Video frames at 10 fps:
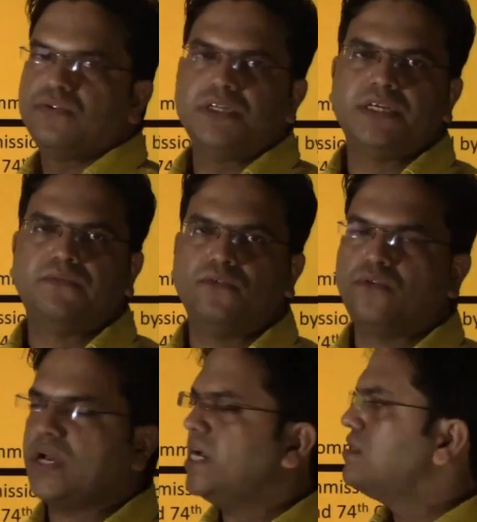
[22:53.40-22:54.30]
twenty-four
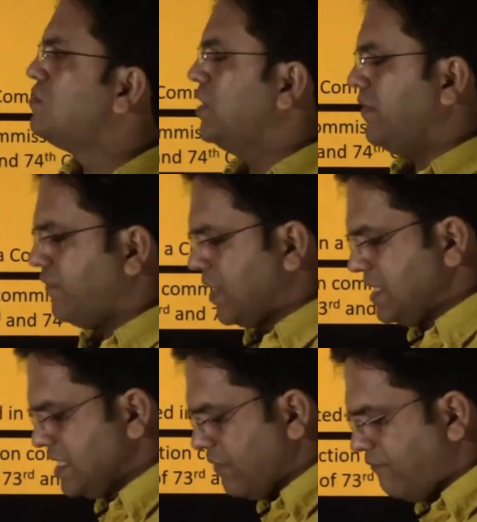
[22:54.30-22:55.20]
also
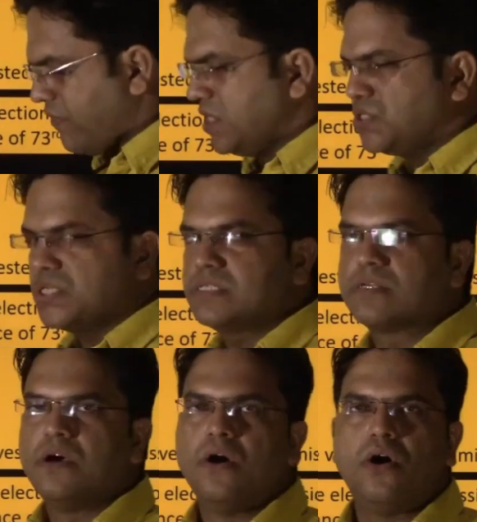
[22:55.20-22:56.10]
defines the functions
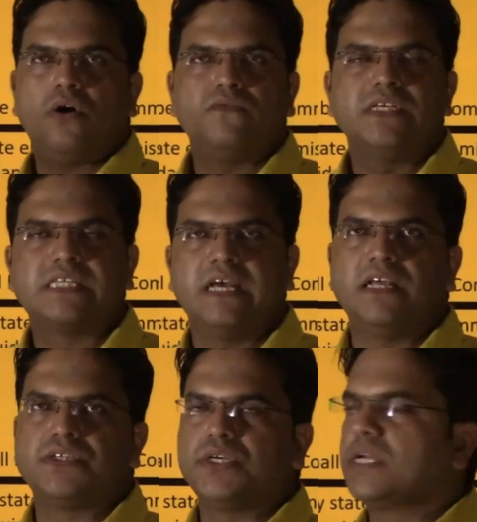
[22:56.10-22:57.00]
of this
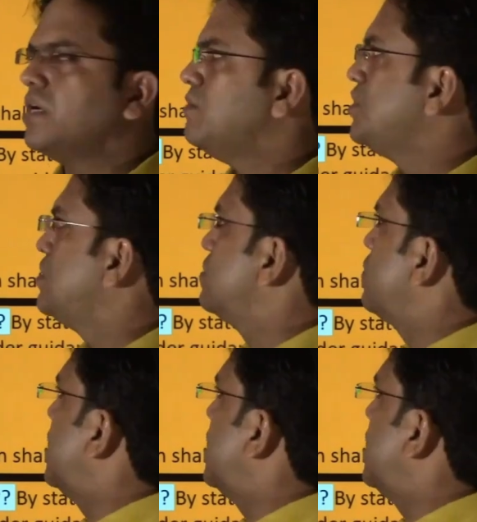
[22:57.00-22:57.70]
Election Commission. So